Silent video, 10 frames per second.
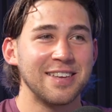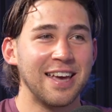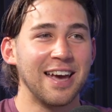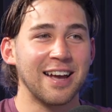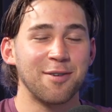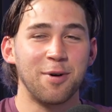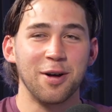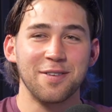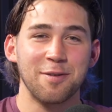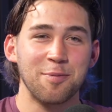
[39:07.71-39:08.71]
Yeah, come
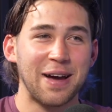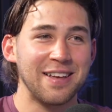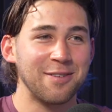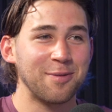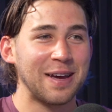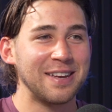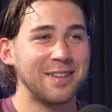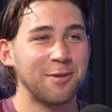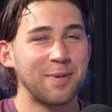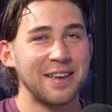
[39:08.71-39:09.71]
on. let me buy
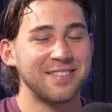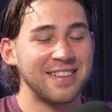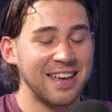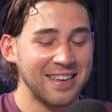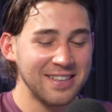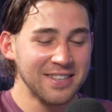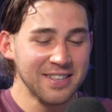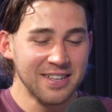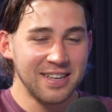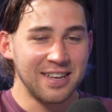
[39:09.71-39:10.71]
you a steak.
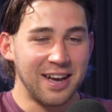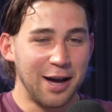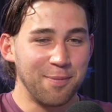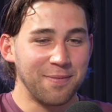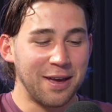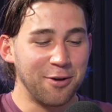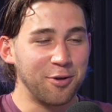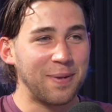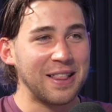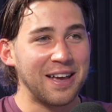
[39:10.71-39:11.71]
I owe you
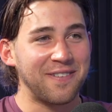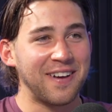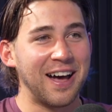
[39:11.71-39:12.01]
my life.